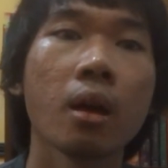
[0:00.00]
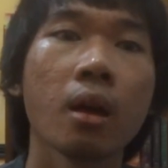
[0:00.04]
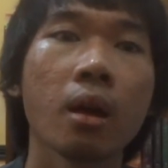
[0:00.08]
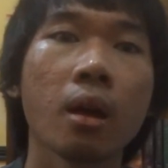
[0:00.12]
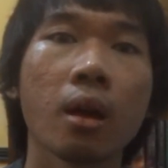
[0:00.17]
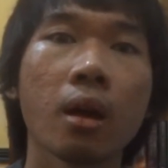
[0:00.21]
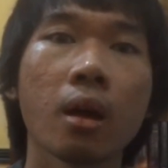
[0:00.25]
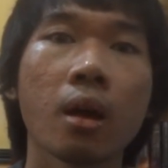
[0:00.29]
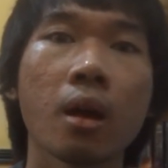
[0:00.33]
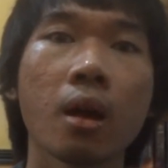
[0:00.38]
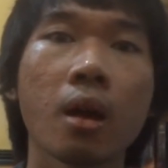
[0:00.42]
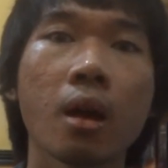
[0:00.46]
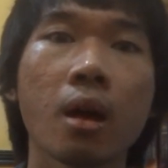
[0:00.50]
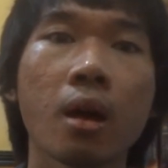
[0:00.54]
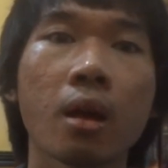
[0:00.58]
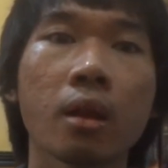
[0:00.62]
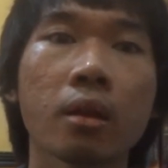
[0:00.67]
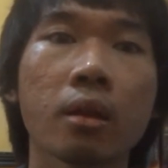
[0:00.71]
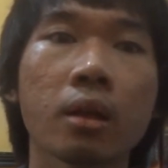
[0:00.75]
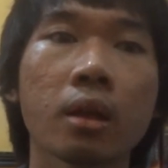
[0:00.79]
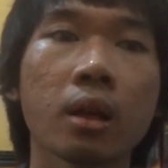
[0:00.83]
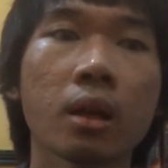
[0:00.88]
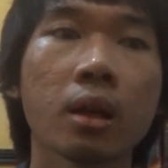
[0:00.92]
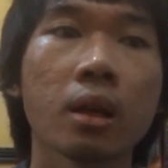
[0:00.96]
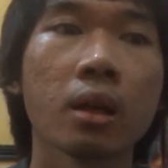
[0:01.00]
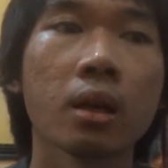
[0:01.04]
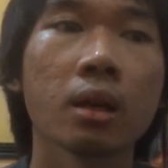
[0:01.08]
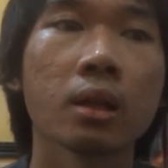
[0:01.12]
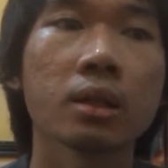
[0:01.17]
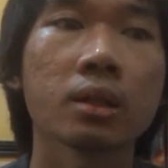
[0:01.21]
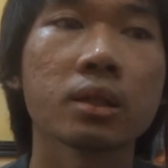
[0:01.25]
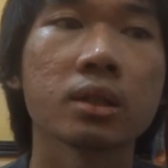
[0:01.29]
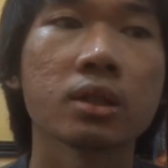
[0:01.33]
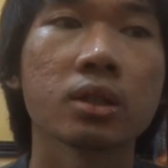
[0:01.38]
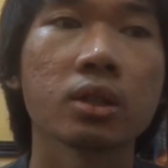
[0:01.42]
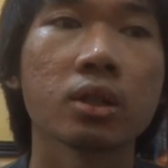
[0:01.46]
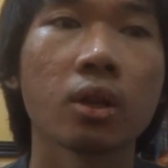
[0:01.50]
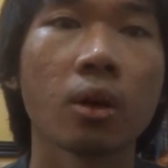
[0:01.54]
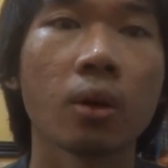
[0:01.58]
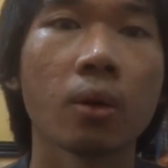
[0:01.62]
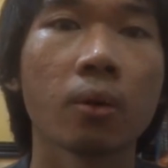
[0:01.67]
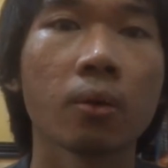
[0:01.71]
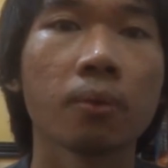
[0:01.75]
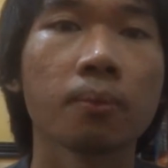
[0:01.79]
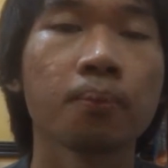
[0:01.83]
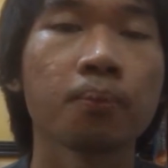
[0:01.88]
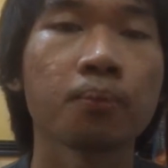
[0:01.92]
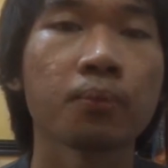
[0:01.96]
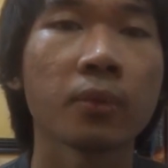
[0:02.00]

and his, you know,